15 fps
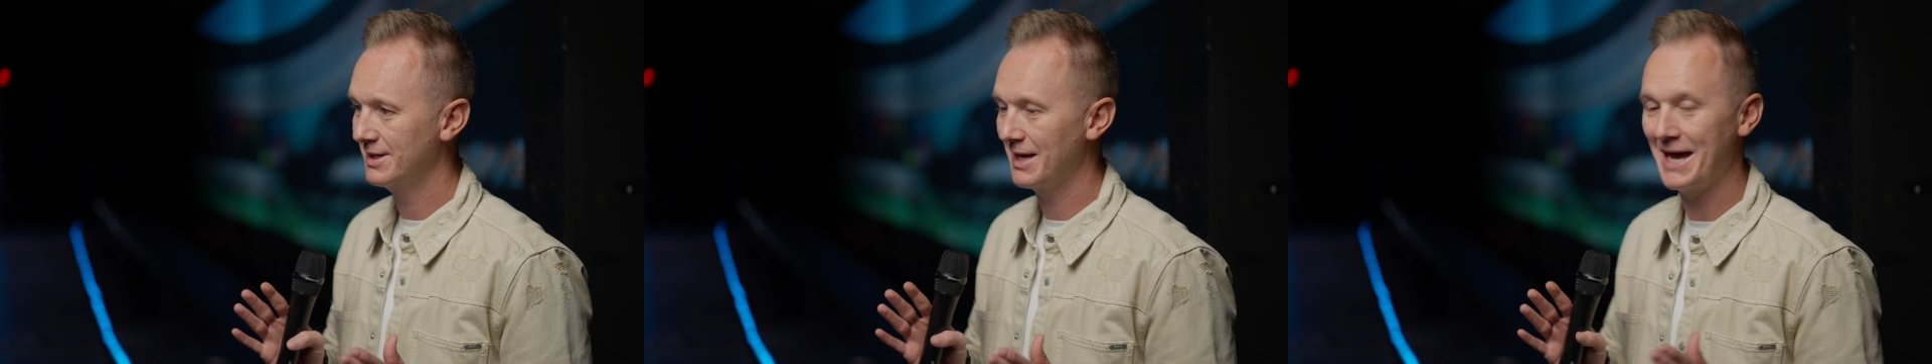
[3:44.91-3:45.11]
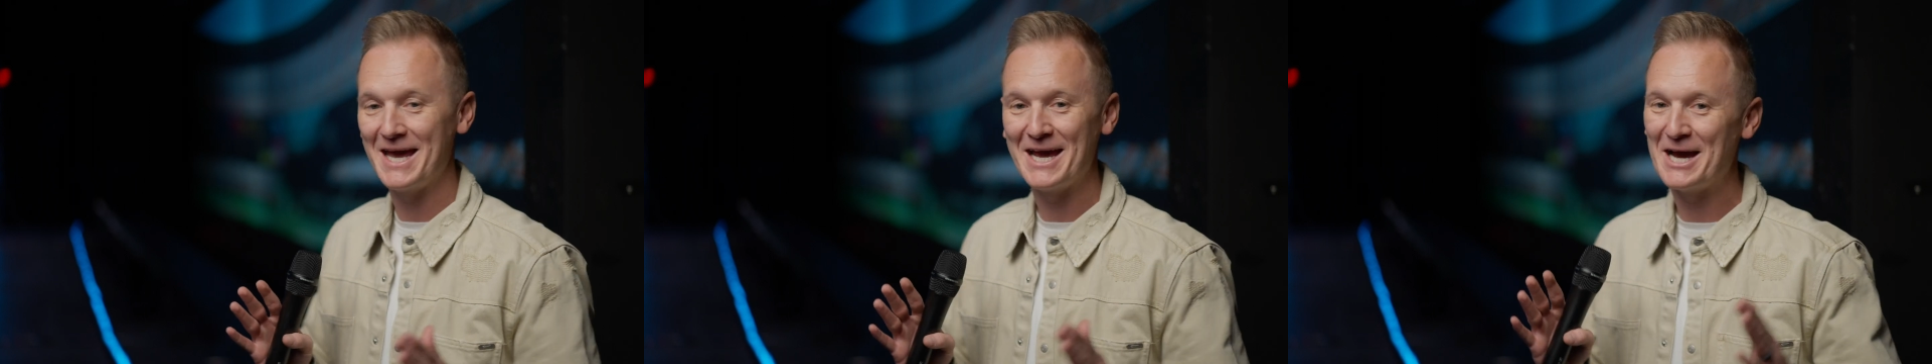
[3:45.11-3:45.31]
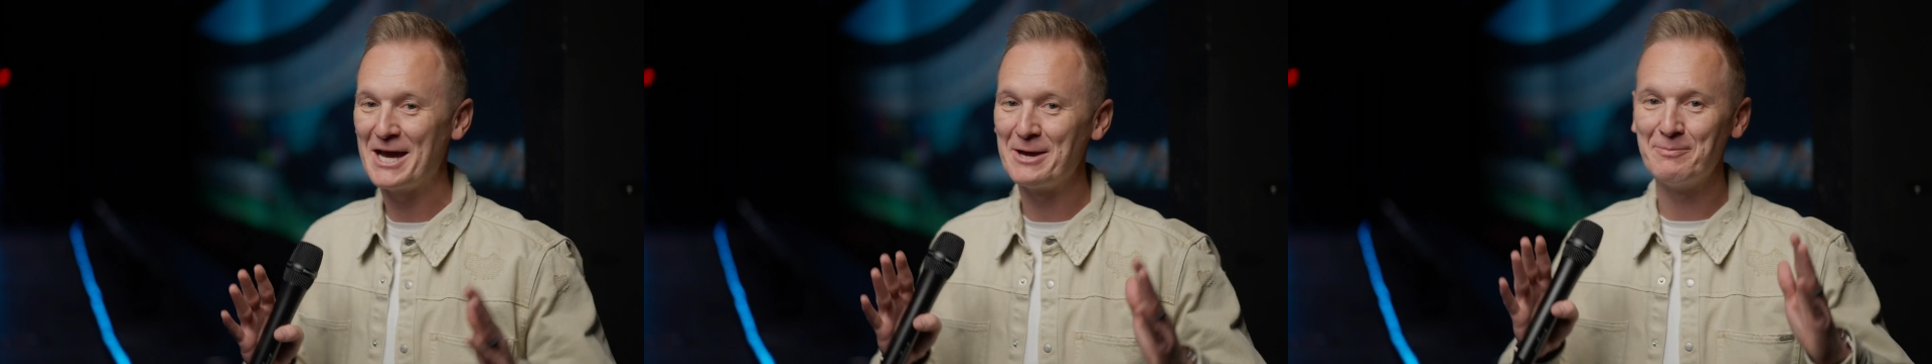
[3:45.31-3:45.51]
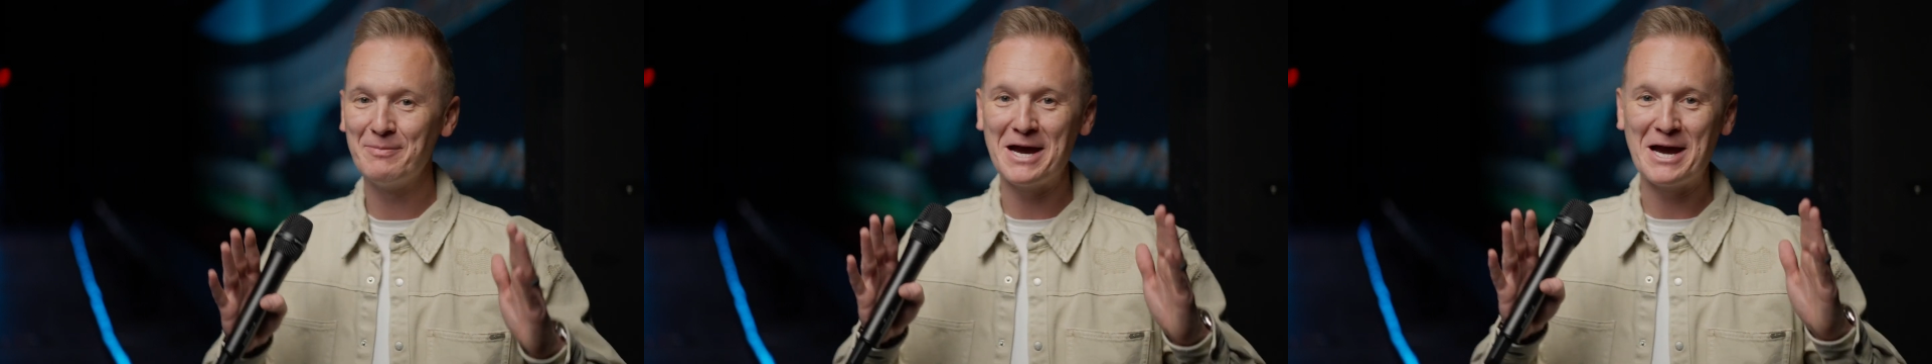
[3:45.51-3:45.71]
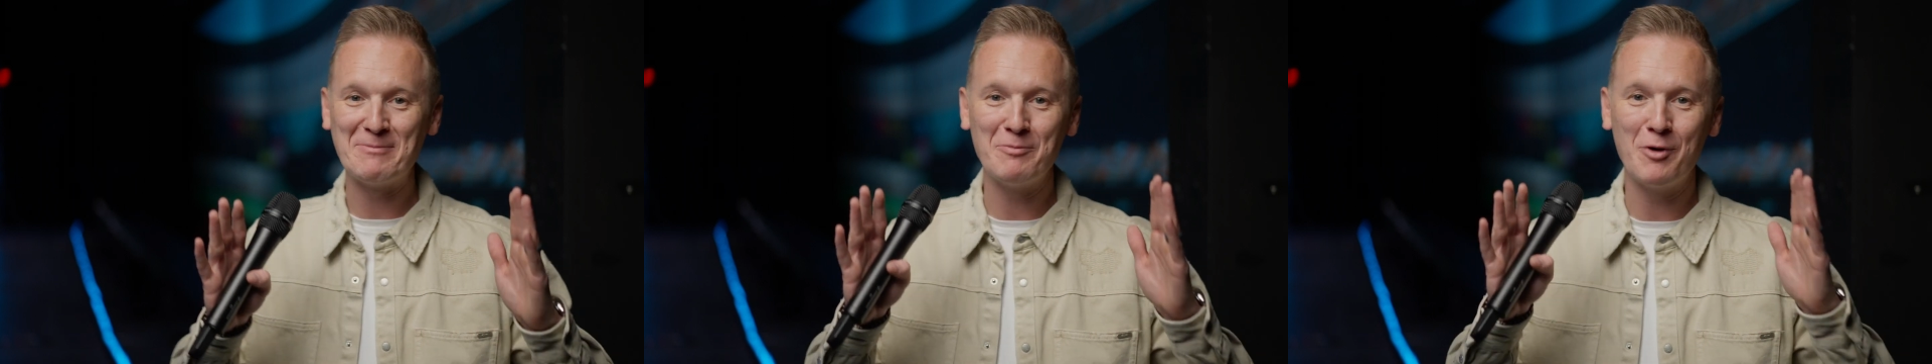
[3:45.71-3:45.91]
Hey, I
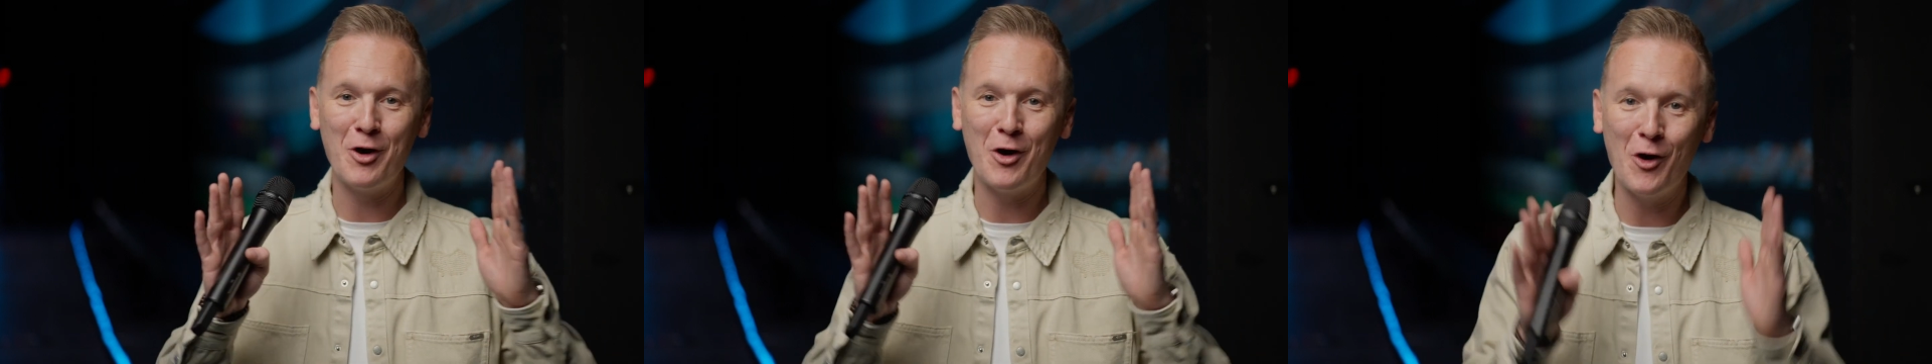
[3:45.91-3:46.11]
am, I'm